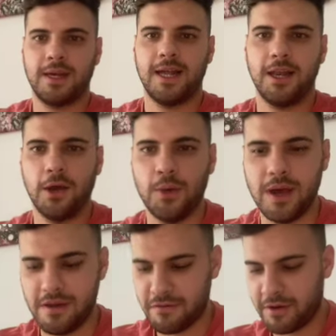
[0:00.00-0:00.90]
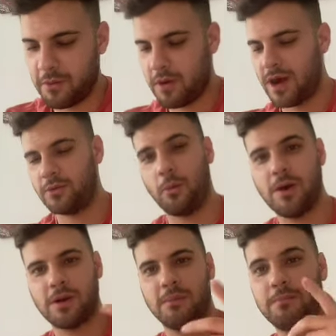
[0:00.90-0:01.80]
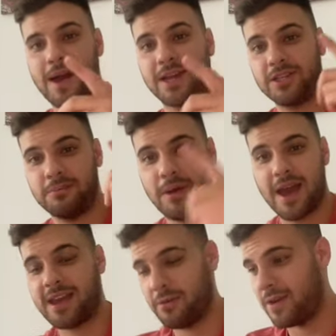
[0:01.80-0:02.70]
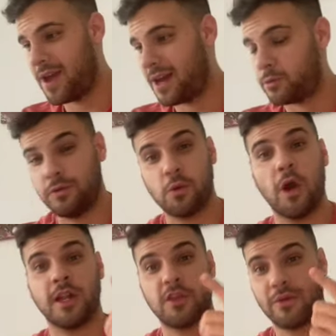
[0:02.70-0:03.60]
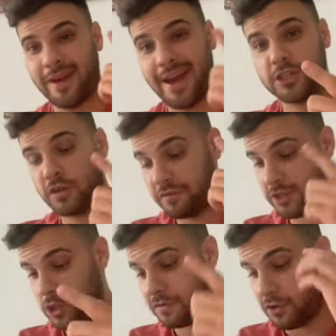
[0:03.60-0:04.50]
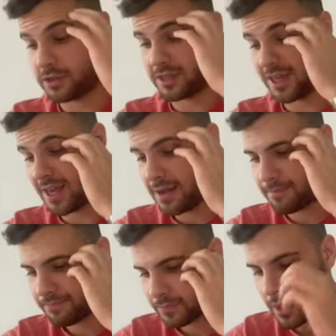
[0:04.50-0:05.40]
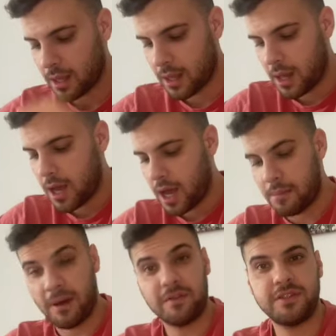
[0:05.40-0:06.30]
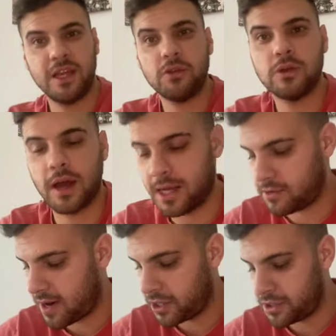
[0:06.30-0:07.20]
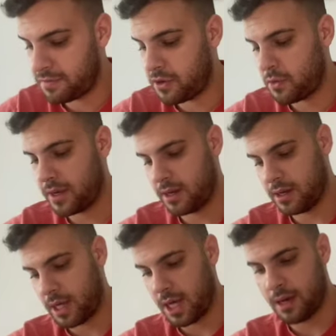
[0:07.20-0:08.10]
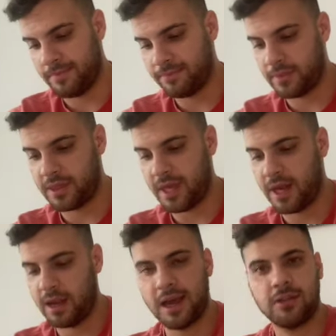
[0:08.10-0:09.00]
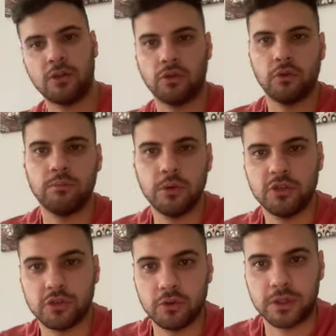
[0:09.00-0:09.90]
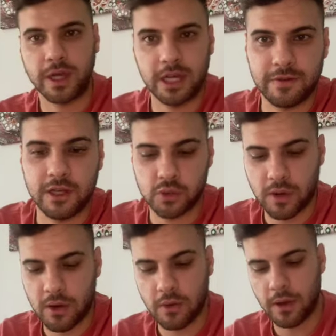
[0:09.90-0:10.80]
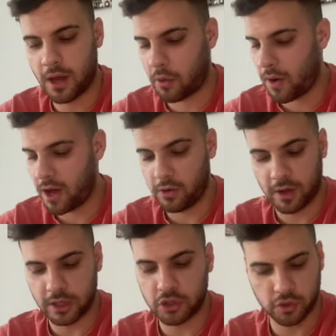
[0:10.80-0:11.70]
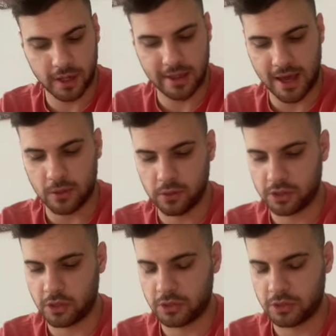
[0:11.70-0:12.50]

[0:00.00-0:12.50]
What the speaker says: Hello everyone, welcome back to Mikey React. We've got another reaction video for you today. I've seen you guys are actually viewing the non-musical side of it as well quite a lot and enjoying that also.